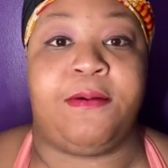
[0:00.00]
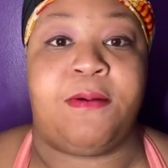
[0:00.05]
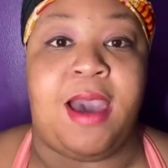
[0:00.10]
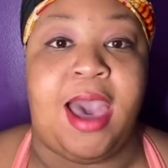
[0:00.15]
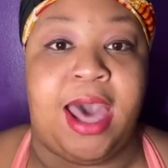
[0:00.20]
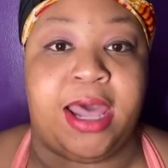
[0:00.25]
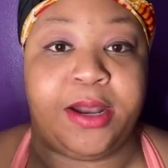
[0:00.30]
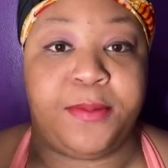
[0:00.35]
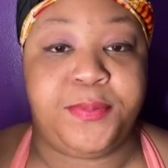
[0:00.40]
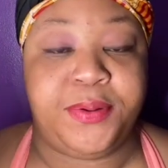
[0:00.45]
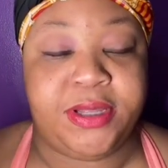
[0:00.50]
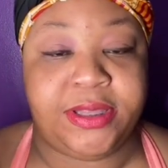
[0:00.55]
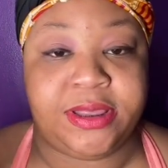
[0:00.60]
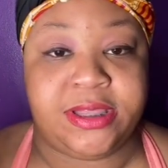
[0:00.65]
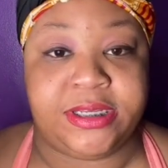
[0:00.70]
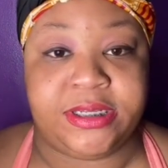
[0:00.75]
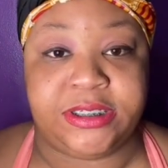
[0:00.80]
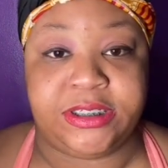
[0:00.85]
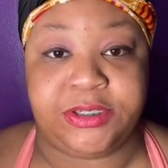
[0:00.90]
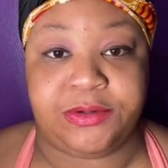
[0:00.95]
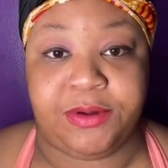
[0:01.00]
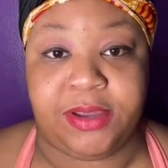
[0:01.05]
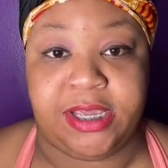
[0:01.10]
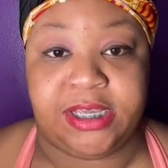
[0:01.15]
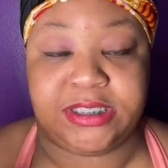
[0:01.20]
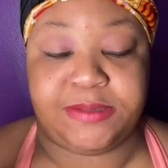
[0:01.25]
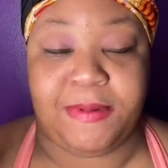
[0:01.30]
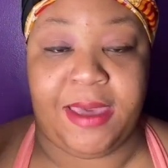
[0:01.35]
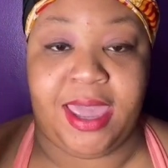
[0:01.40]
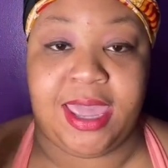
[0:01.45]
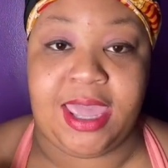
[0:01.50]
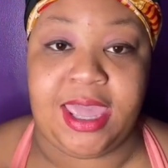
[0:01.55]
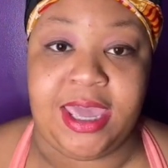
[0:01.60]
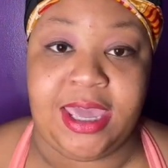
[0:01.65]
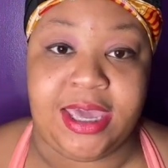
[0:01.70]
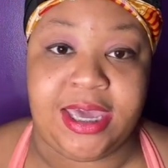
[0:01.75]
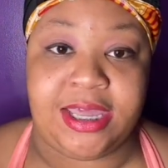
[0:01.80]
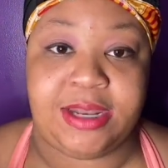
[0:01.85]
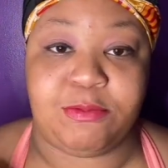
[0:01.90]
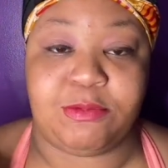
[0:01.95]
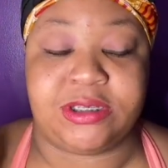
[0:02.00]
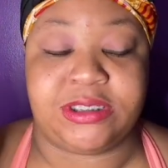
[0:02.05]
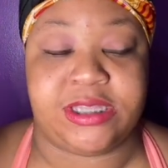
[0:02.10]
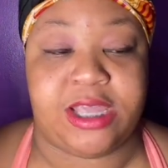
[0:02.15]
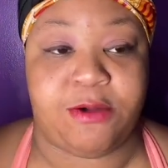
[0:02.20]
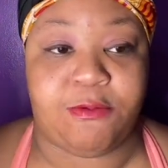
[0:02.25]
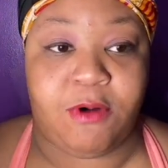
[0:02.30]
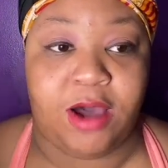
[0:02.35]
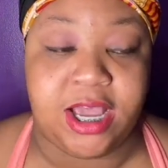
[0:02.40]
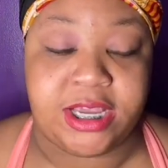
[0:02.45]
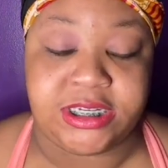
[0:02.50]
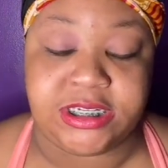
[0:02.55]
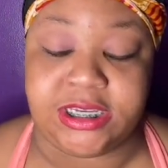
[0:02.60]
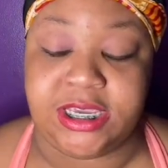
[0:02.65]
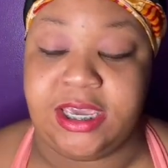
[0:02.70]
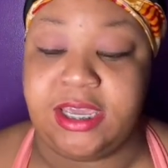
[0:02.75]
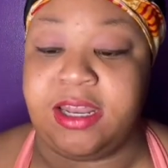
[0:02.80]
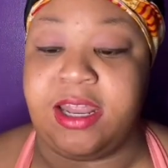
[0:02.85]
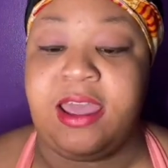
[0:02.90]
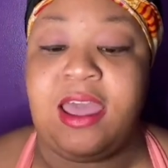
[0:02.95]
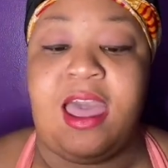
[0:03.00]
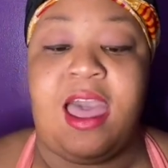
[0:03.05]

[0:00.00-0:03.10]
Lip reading: how to put the strings back in once they wash it.